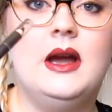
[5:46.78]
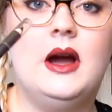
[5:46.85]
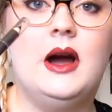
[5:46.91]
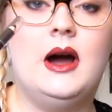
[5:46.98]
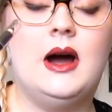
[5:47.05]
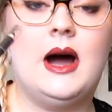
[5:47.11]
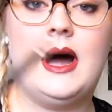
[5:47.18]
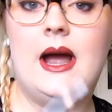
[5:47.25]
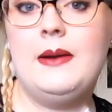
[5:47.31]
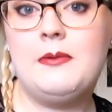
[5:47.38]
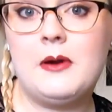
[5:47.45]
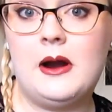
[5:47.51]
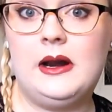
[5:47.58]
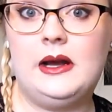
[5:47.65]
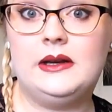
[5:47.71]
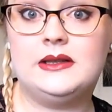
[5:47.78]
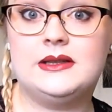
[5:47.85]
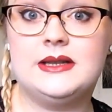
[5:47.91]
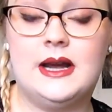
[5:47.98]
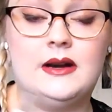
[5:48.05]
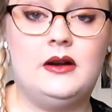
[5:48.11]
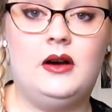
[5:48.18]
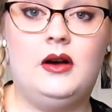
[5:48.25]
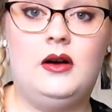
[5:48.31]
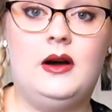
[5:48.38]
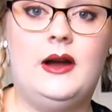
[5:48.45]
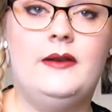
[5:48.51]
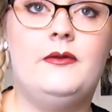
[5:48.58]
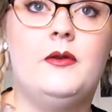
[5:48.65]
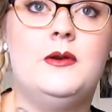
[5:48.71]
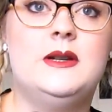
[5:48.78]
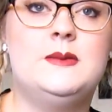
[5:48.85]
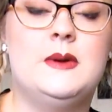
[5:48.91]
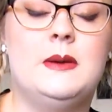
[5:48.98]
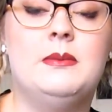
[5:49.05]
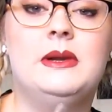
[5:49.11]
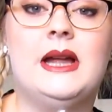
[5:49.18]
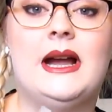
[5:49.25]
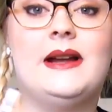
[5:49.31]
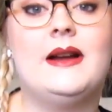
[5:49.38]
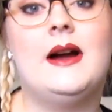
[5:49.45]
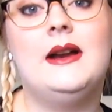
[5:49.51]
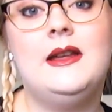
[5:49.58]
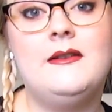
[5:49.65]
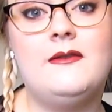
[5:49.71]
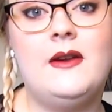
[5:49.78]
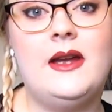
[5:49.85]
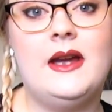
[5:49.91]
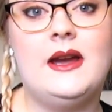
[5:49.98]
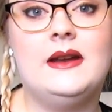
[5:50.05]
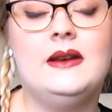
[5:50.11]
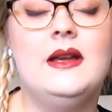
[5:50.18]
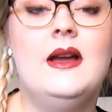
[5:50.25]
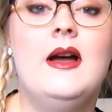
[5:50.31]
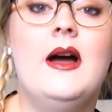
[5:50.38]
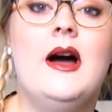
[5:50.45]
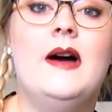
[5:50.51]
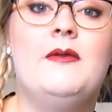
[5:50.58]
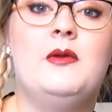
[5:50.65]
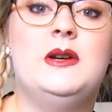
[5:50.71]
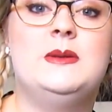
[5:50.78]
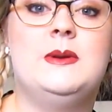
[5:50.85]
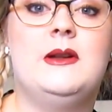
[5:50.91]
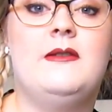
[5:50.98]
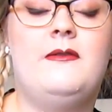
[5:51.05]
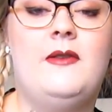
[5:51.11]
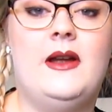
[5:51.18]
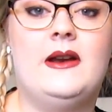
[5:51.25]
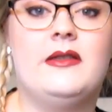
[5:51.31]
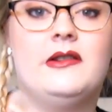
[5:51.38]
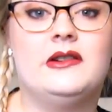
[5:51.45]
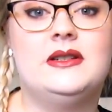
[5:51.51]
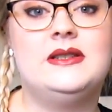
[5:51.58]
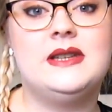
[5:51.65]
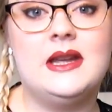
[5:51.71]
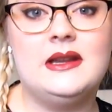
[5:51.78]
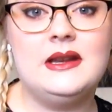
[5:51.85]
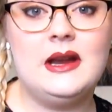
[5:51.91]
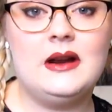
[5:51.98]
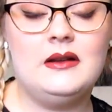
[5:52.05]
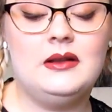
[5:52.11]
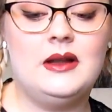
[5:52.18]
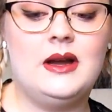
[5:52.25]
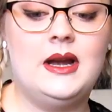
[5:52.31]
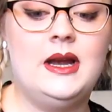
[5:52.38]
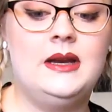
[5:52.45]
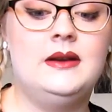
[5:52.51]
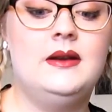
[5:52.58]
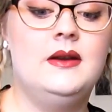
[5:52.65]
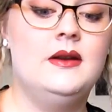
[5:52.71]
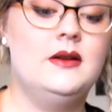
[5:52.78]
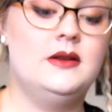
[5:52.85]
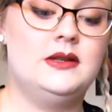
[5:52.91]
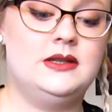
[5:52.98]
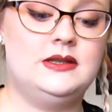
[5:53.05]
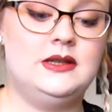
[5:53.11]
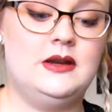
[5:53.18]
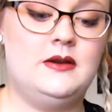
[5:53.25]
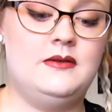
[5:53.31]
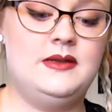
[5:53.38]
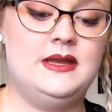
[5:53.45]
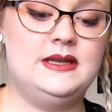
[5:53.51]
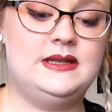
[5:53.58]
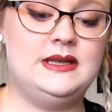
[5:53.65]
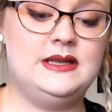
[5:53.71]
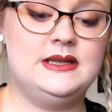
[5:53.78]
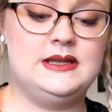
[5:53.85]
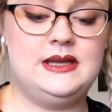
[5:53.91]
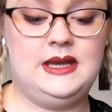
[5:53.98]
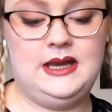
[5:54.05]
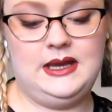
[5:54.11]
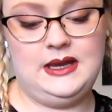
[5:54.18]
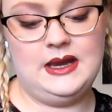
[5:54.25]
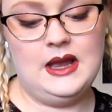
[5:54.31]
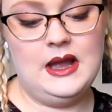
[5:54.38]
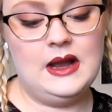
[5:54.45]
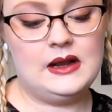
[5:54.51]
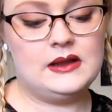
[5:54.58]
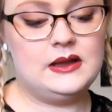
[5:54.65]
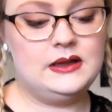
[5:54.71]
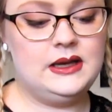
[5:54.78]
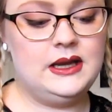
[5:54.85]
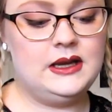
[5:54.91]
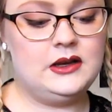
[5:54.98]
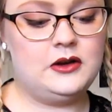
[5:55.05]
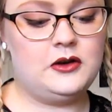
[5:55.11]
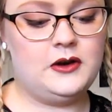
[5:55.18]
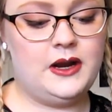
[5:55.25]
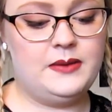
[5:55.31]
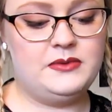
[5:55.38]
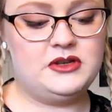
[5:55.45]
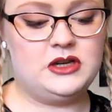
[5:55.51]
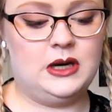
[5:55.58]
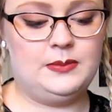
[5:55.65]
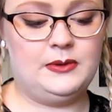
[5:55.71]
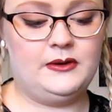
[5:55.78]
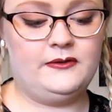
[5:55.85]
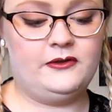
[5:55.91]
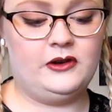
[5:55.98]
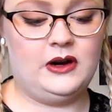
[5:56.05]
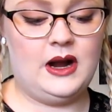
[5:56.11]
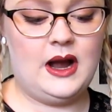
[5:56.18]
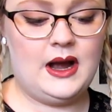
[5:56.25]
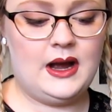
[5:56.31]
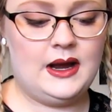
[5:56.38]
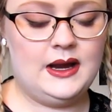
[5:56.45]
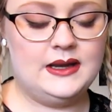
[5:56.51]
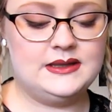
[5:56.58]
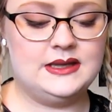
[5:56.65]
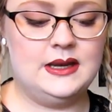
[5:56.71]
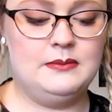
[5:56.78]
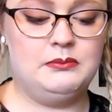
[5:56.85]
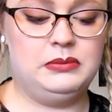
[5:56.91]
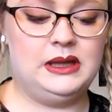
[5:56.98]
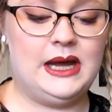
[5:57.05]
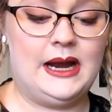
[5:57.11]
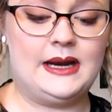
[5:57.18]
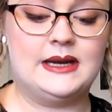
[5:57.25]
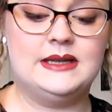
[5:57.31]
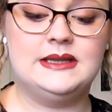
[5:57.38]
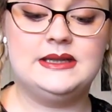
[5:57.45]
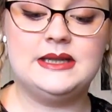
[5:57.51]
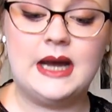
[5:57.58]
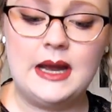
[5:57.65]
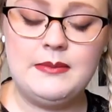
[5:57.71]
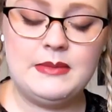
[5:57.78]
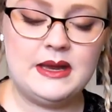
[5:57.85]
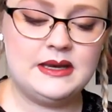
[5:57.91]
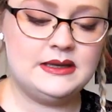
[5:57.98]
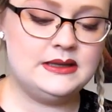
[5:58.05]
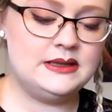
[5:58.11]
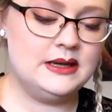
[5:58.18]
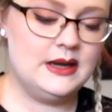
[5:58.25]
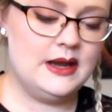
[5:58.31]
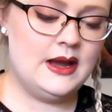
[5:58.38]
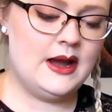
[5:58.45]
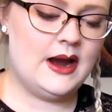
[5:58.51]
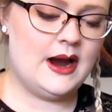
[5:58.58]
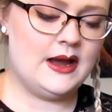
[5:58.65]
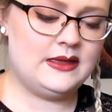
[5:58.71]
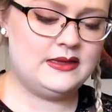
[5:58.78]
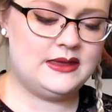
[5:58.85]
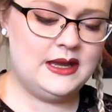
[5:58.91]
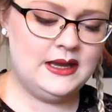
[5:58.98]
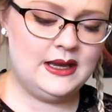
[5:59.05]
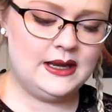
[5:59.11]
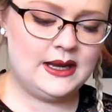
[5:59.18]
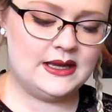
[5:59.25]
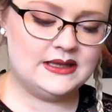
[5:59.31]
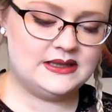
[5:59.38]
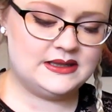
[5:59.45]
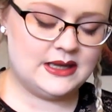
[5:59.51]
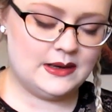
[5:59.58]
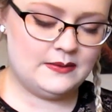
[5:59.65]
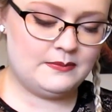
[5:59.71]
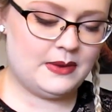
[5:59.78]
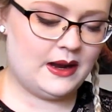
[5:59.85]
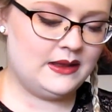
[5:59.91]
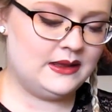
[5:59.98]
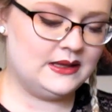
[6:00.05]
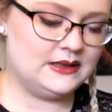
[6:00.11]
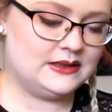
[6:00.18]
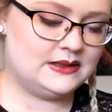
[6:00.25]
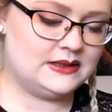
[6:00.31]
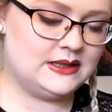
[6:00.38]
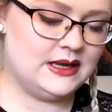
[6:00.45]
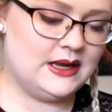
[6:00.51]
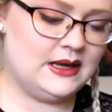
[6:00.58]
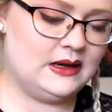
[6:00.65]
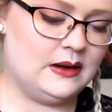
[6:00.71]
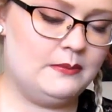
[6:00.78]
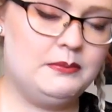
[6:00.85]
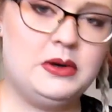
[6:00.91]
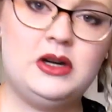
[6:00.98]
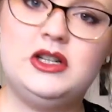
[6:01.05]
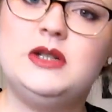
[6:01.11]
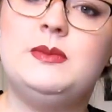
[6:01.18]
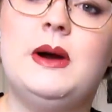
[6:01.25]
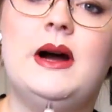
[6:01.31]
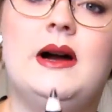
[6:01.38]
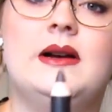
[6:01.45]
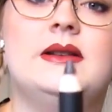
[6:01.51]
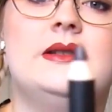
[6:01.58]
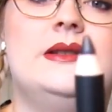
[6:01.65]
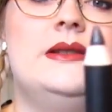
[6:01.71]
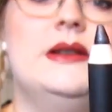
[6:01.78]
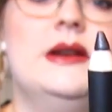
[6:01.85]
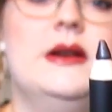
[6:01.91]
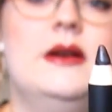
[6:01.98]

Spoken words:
eye products at all. I've always been a Black Honey fan. I've always been a fan of their skincare line. So this is the Clinique Cream Sharper for Eyes in Black Diamond. I think I got sent by this in a Birchbox,